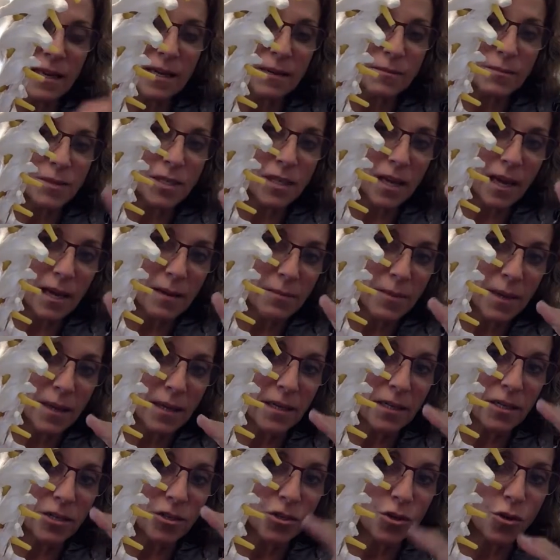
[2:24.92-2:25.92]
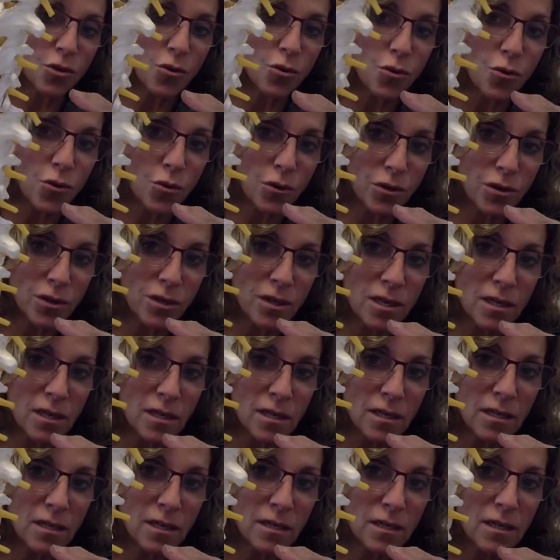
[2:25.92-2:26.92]
that I'm side bending toward
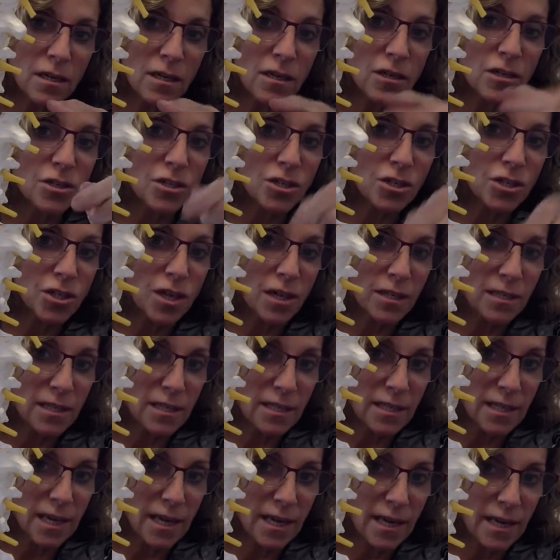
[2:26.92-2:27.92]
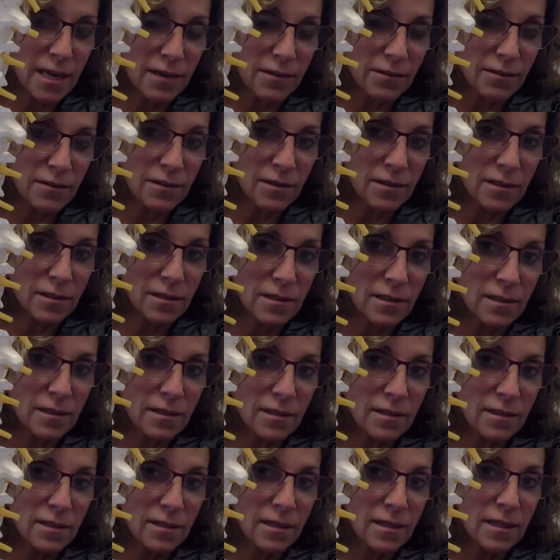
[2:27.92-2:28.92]
shuts down.
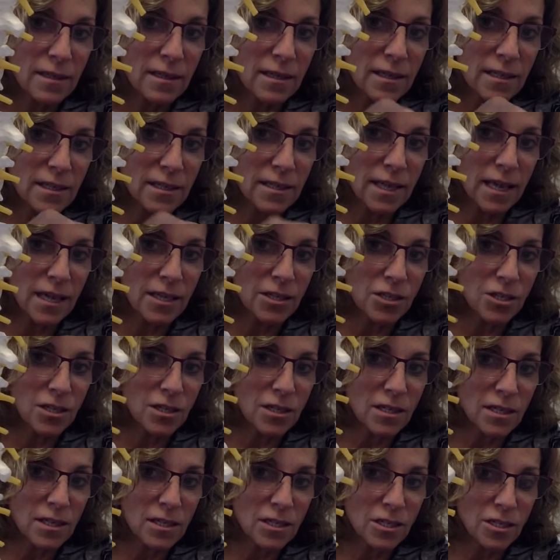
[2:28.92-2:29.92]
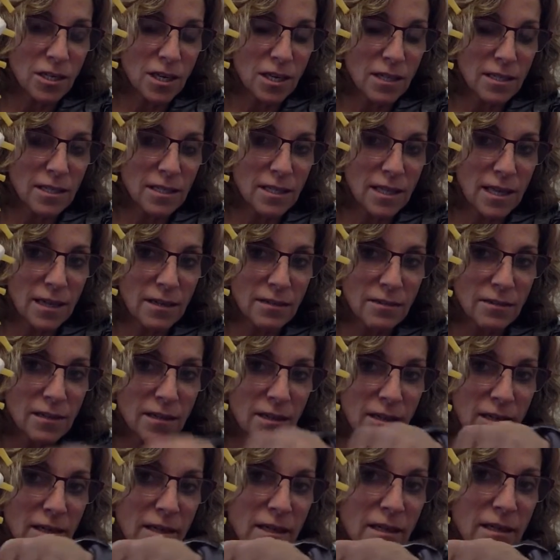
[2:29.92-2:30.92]
Extension, it shuts down.
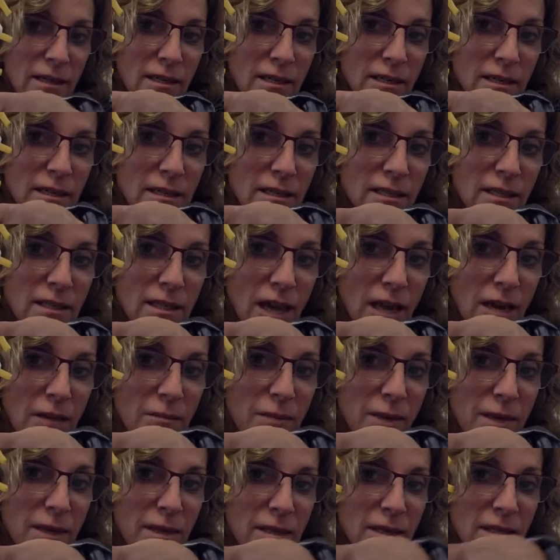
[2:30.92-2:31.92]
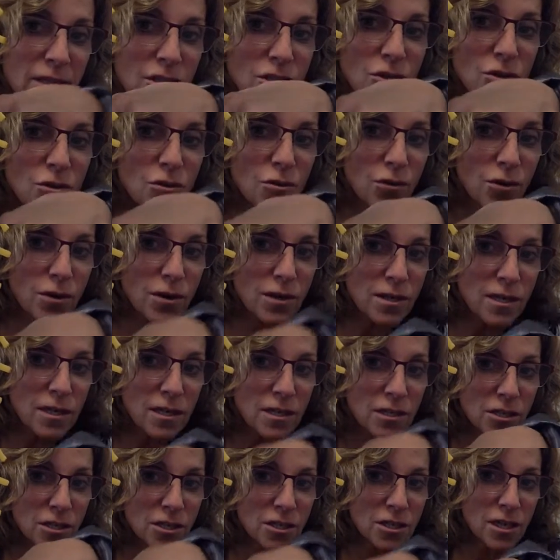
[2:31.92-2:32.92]
Side bending toward
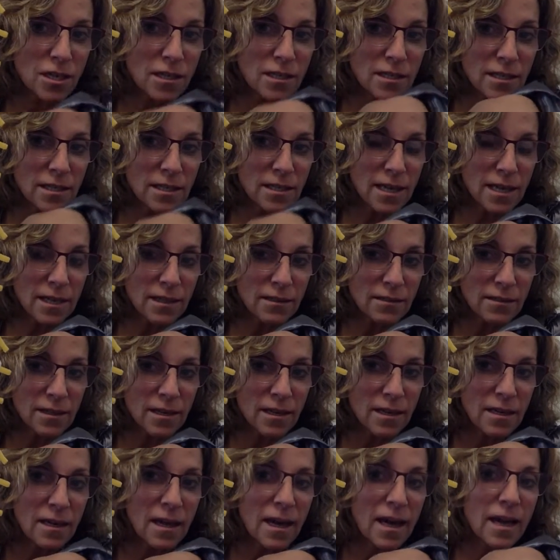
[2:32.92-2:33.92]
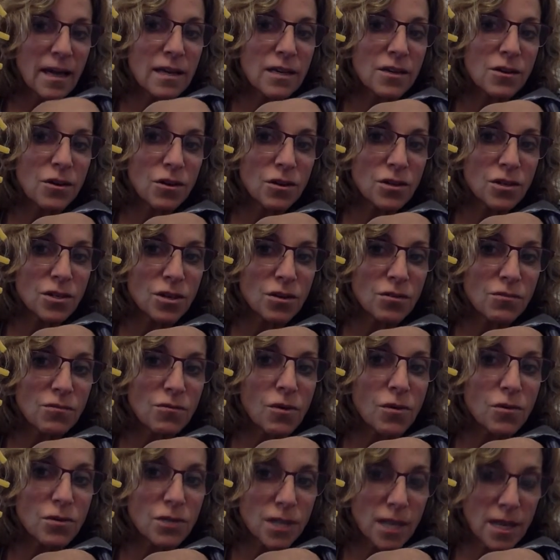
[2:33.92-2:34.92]
shuts down, and it also
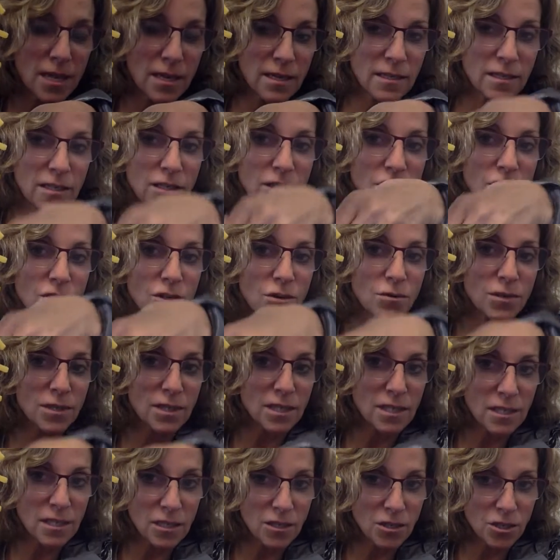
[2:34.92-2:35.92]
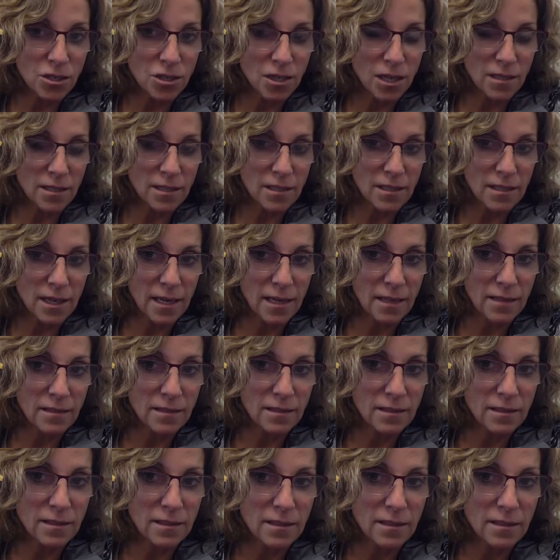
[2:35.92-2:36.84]
rotates, so it still shuts down.